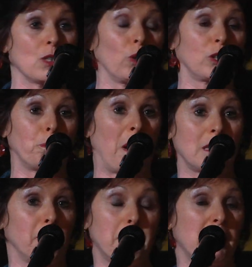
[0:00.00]
what could
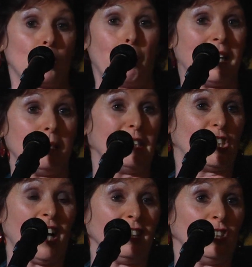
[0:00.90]
possibly be so bad in my
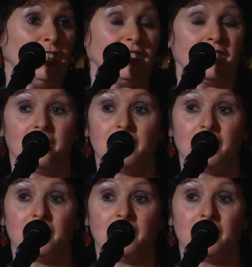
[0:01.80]
childhood?